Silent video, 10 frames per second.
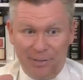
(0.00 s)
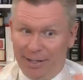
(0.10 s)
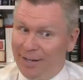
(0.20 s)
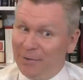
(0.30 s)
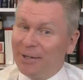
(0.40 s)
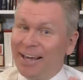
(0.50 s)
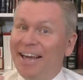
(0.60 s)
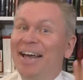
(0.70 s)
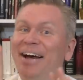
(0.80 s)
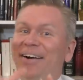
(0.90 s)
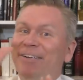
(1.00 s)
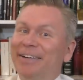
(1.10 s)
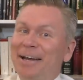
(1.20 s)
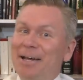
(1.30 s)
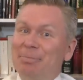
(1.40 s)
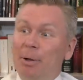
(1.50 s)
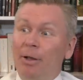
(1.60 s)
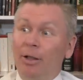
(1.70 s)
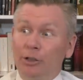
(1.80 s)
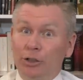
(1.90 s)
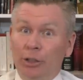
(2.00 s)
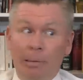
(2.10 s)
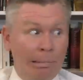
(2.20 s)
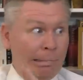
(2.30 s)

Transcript: yeah, okay, okay, Paul, sure.